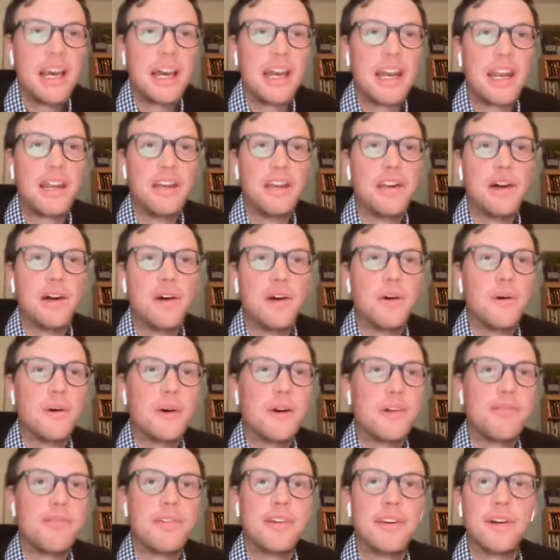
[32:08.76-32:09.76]
And I know
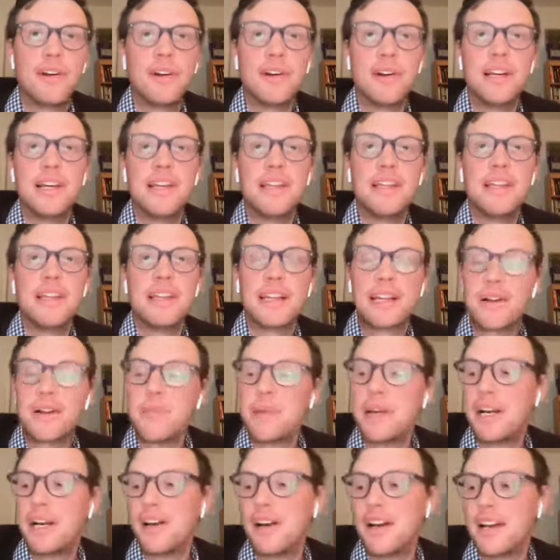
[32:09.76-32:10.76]
if you're in the
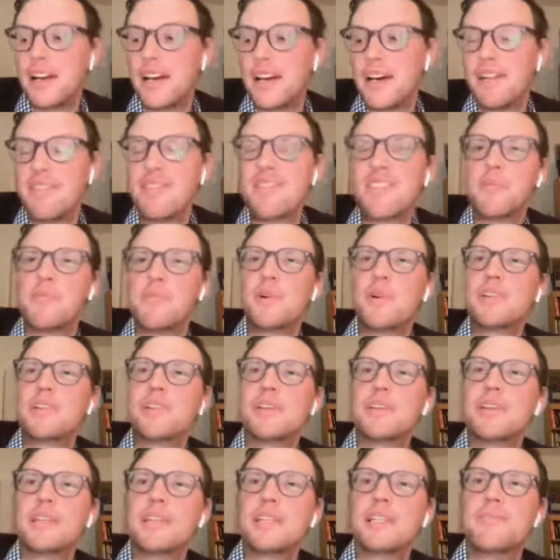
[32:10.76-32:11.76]
Laramie area, from
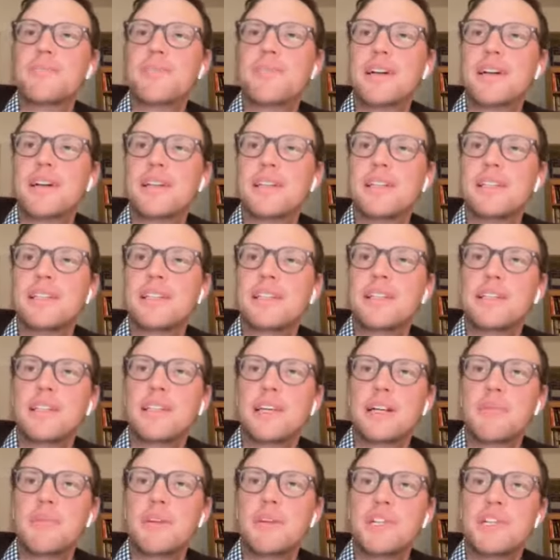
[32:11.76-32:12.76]
personal experience, the
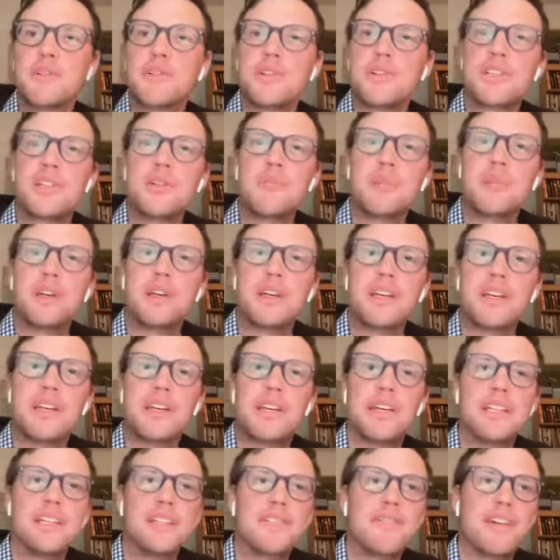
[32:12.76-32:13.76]
Laramie Jewish
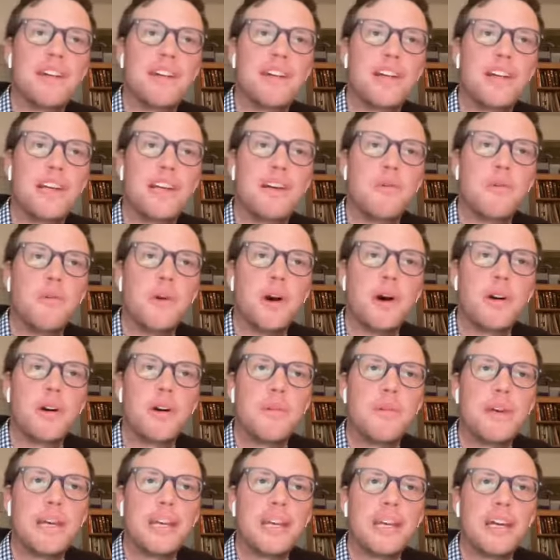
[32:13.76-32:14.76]
community is very
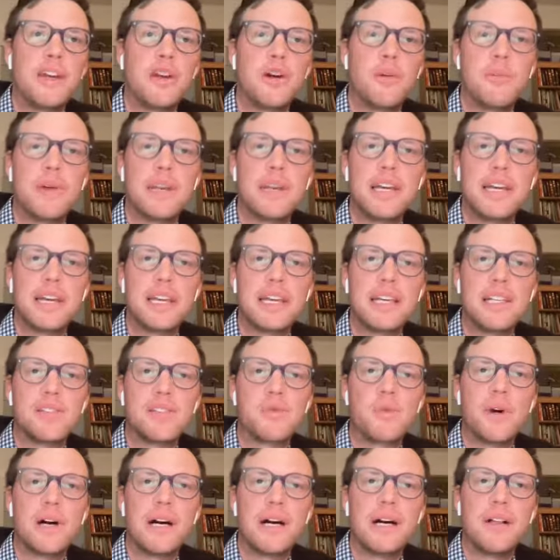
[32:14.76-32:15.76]
welcoming and opening
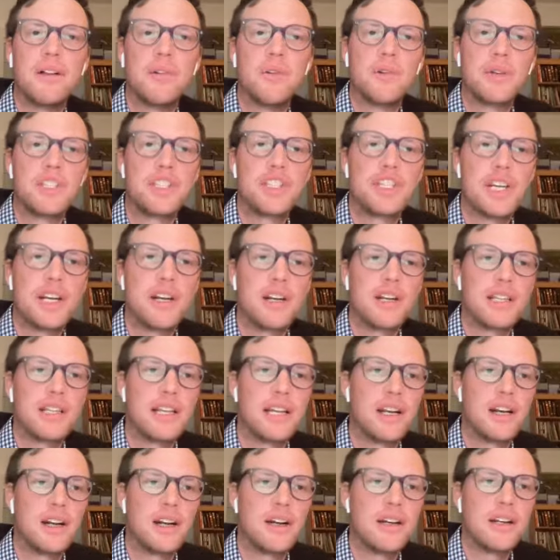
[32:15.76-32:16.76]
as well, with sharing
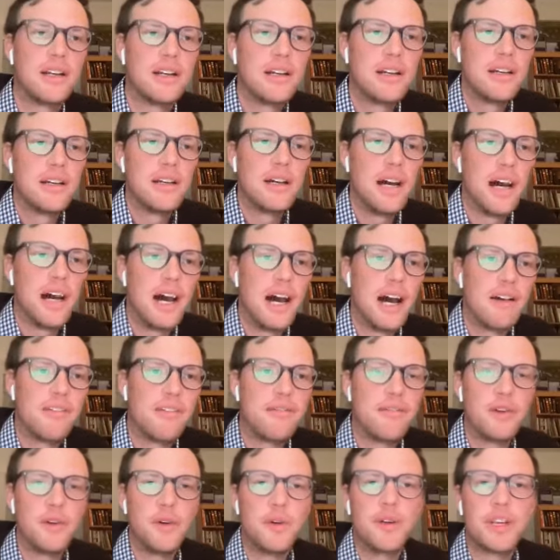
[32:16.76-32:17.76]
their
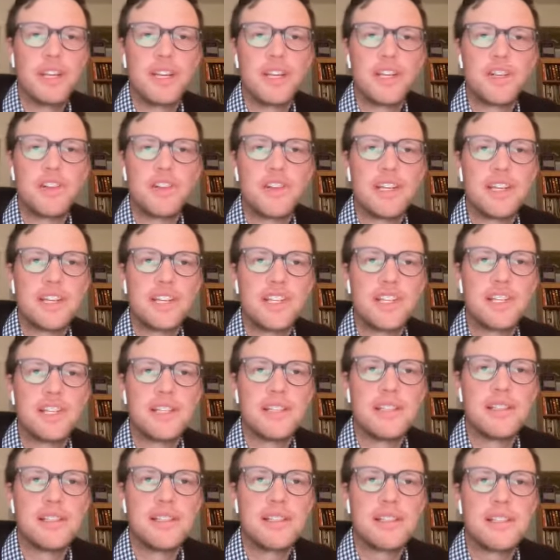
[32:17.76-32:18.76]
food and
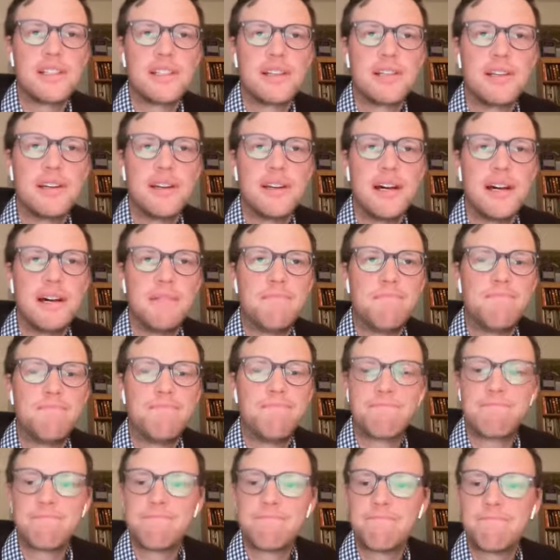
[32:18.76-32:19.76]
traditions.
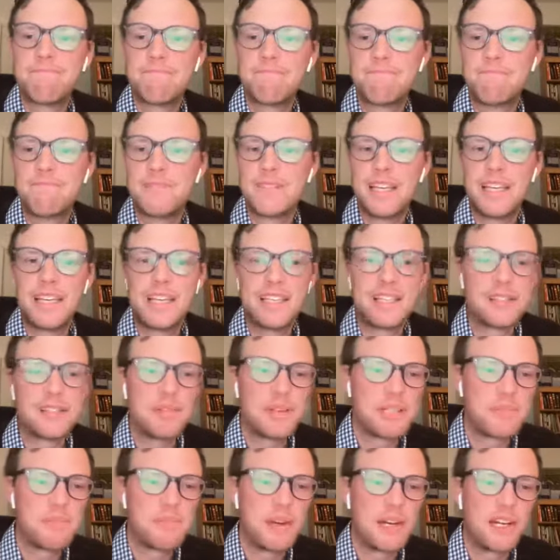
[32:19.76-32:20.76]

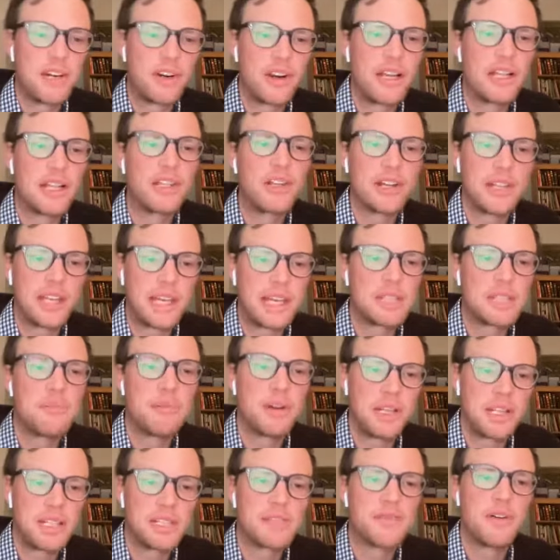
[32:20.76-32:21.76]
It's been a great learning
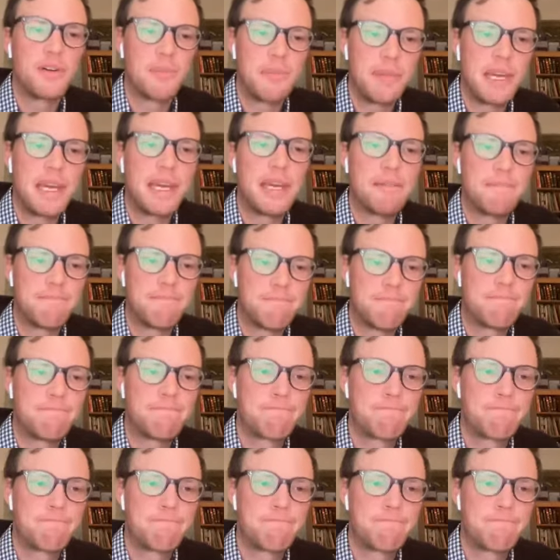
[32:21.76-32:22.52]
experience for me.